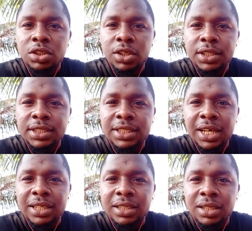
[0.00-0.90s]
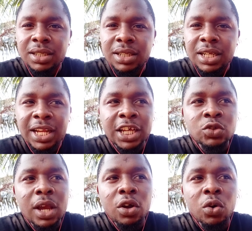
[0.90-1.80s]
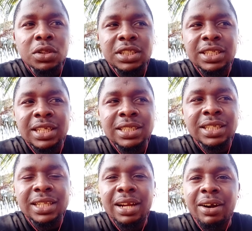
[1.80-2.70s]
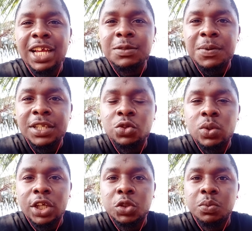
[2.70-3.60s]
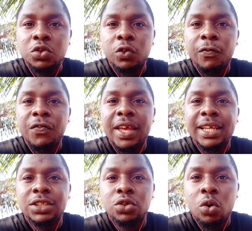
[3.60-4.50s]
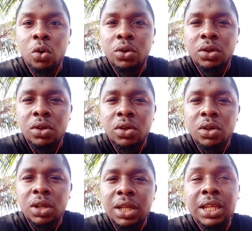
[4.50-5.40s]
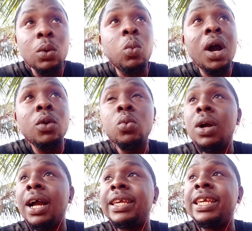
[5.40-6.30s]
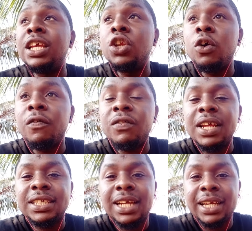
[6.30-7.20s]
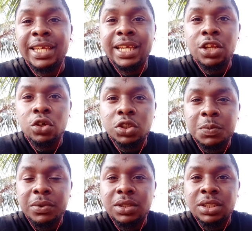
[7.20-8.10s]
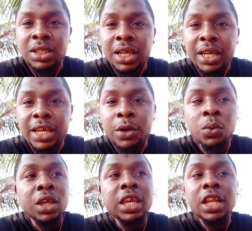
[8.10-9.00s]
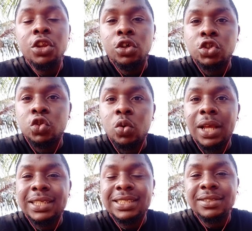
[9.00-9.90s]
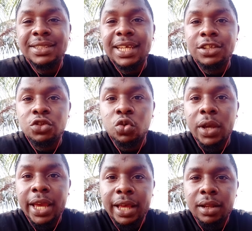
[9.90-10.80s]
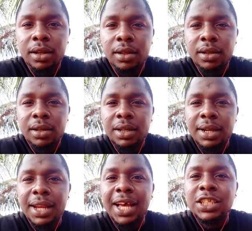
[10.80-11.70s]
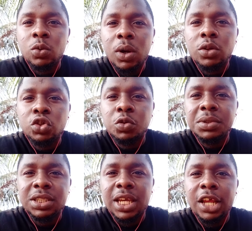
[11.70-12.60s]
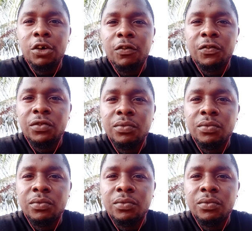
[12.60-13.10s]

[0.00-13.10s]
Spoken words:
You understand? That's why God says the right person you are supposed to fear is God. The one who can kill your flesh and kill your spirit. He will kill your soul and still send you to hell. That's the one you should be scared of.